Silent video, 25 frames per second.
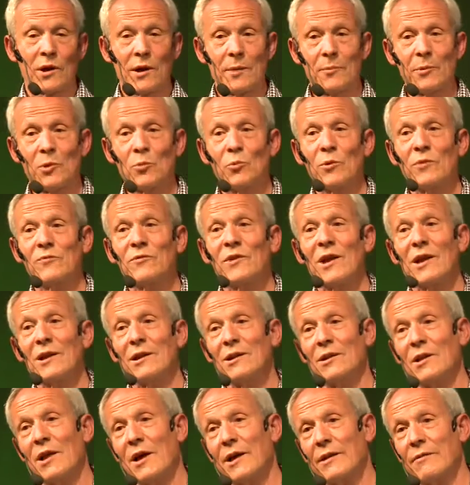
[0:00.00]
I mean, we've done a
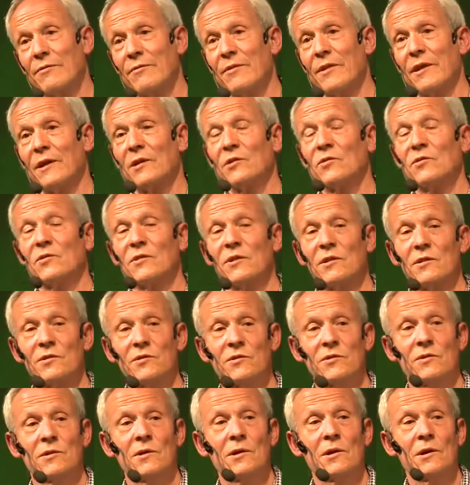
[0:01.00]
lot of things
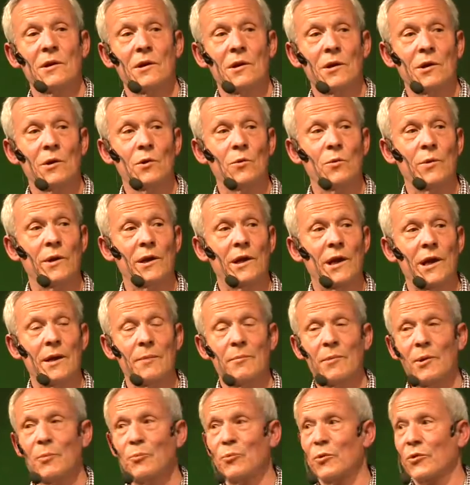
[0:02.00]
since we came
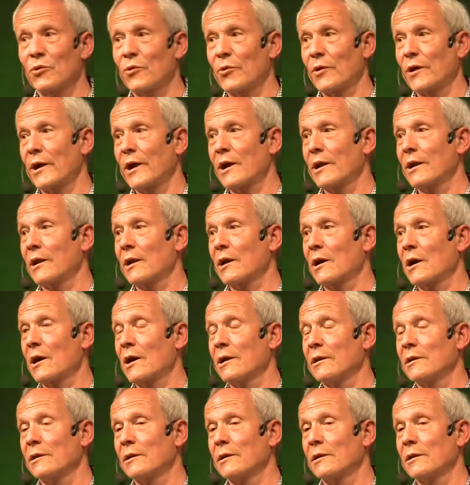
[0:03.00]
up with organic cotton.